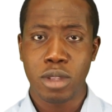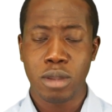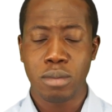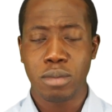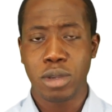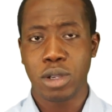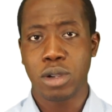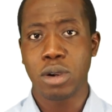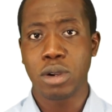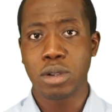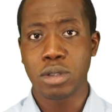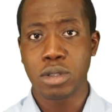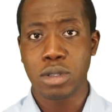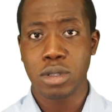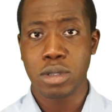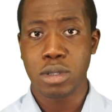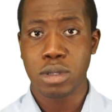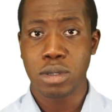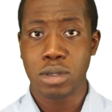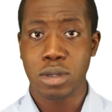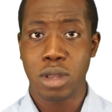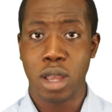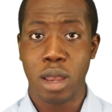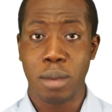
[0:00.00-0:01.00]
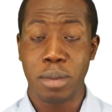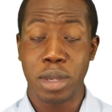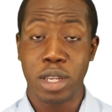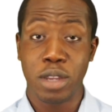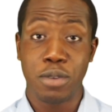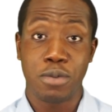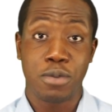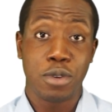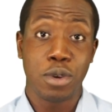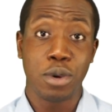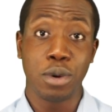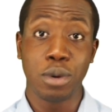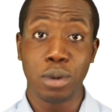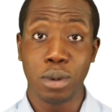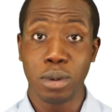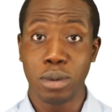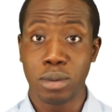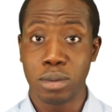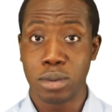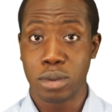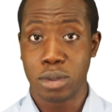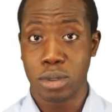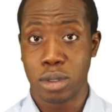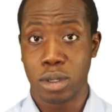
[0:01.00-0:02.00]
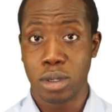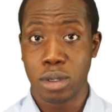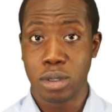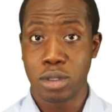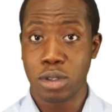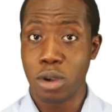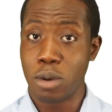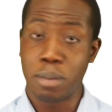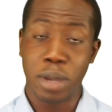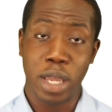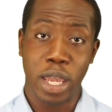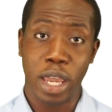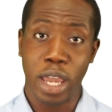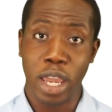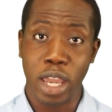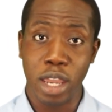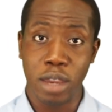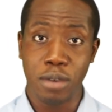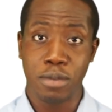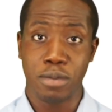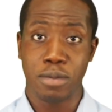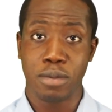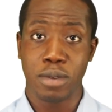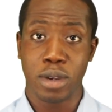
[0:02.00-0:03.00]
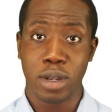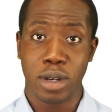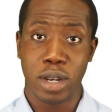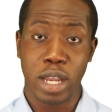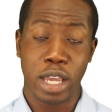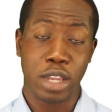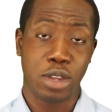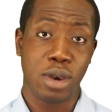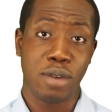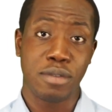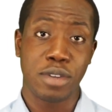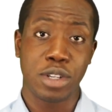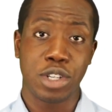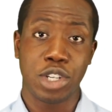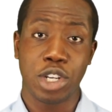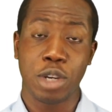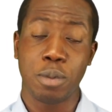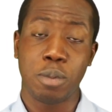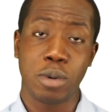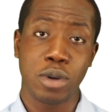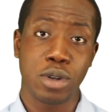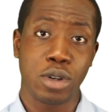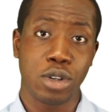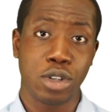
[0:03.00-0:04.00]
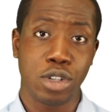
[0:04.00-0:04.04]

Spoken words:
Because, I mean, if you don't behave like you have a chip on your